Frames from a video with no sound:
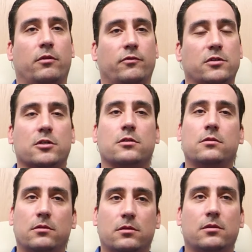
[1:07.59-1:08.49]
the
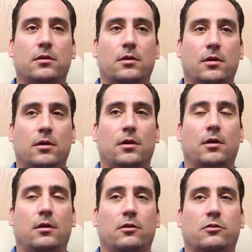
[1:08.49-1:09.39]
physicians.
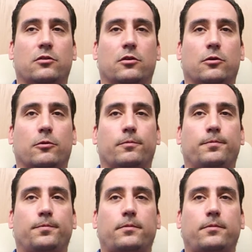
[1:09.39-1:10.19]
So